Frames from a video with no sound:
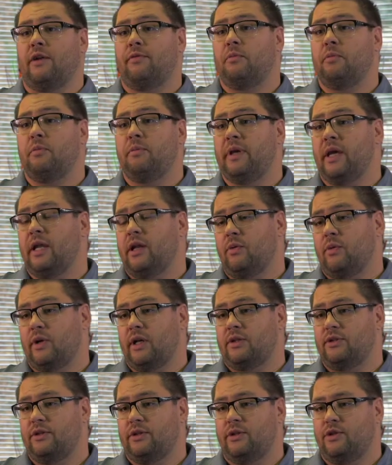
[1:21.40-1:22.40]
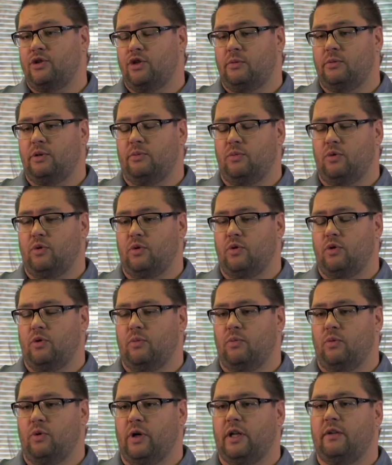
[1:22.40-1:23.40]
from the beginning when I took the job at
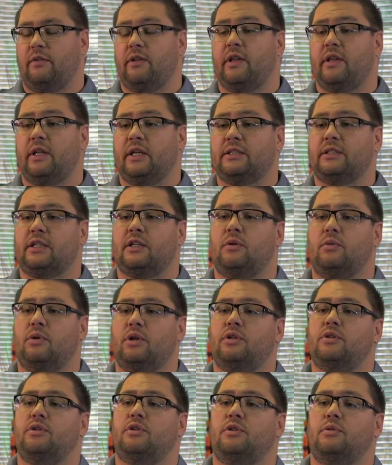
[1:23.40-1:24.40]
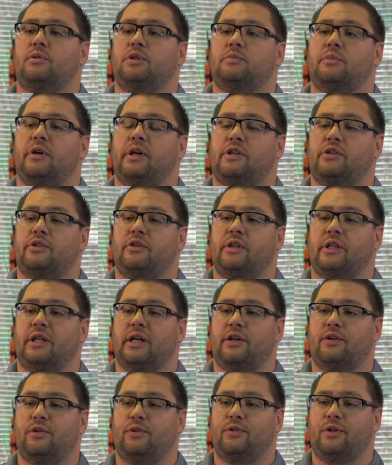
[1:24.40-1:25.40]
Corp, one of the things that I wanted to do was make sure that
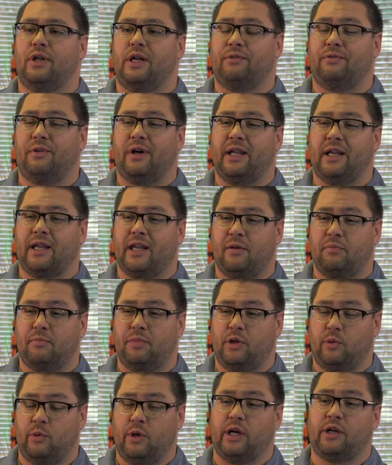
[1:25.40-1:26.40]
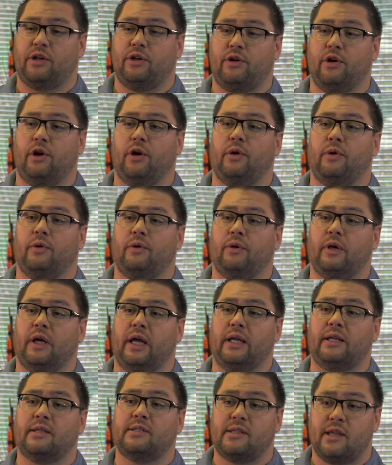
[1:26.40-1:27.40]
I could find a company where I could grow
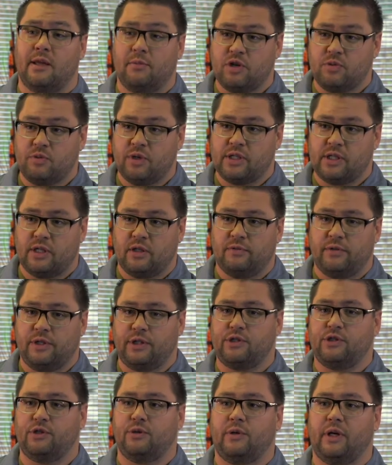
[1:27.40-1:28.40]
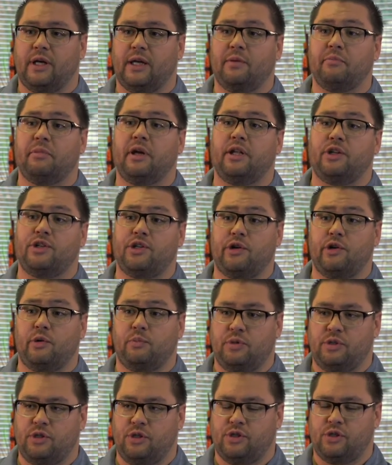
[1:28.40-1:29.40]
and establish myself into a managerial
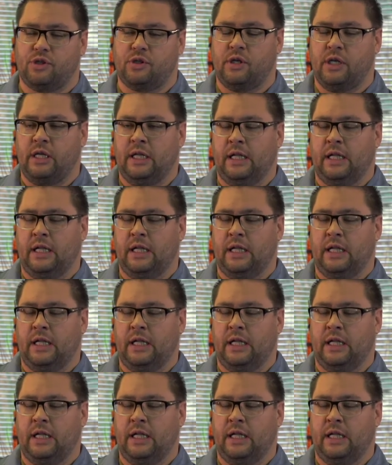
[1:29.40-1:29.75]
position.